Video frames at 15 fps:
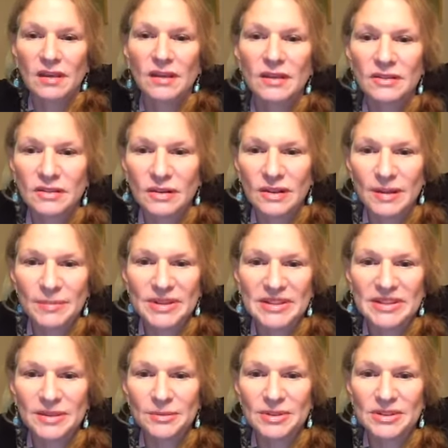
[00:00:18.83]
So let me
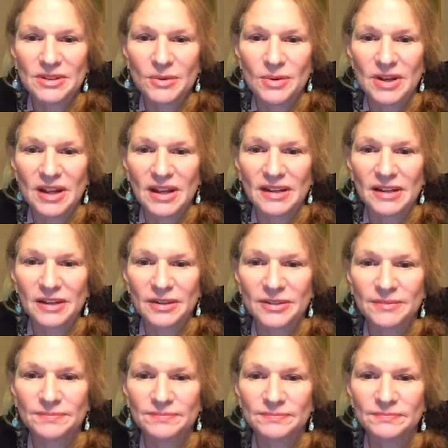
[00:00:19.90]
see what's going on here.
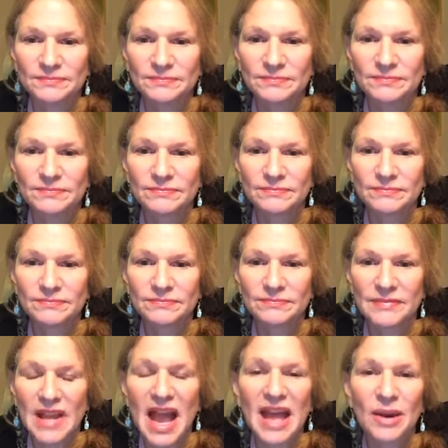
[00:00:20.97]

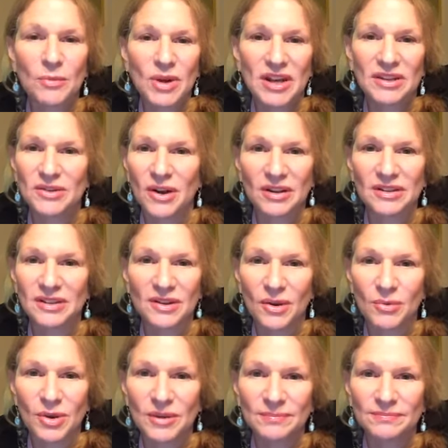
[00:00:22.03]
I don't want to talk to no
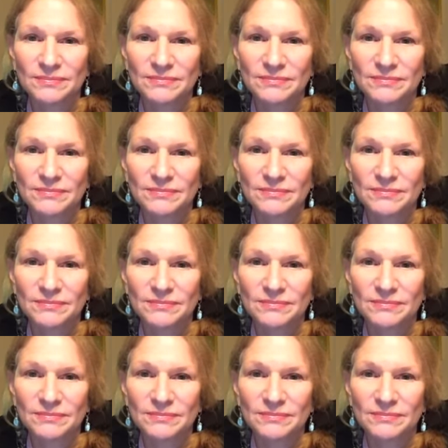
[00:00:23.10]
one.